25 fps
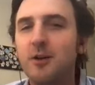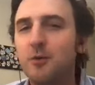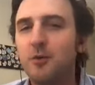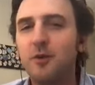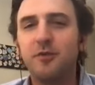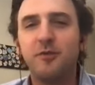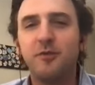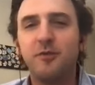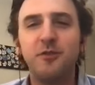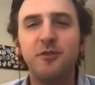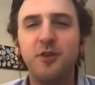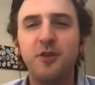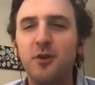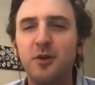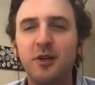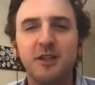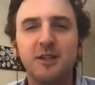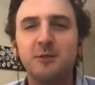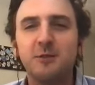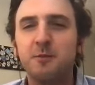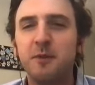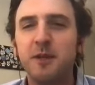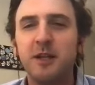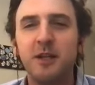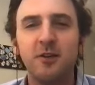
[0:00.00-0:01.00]
with no
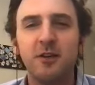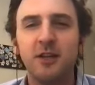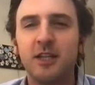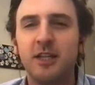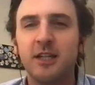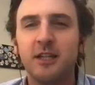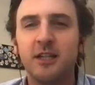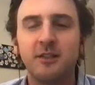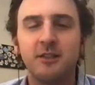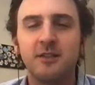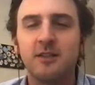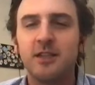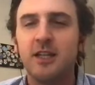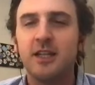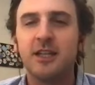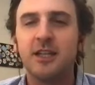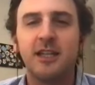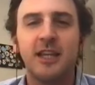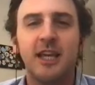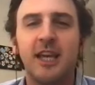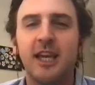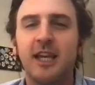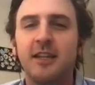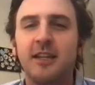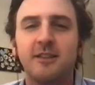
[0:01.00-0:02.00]
experience
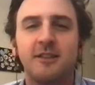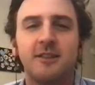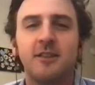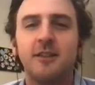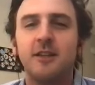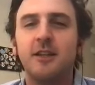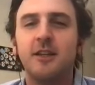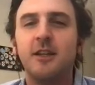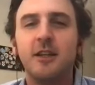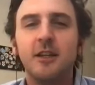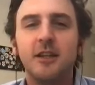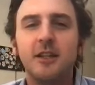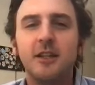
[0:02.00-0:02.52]
and can't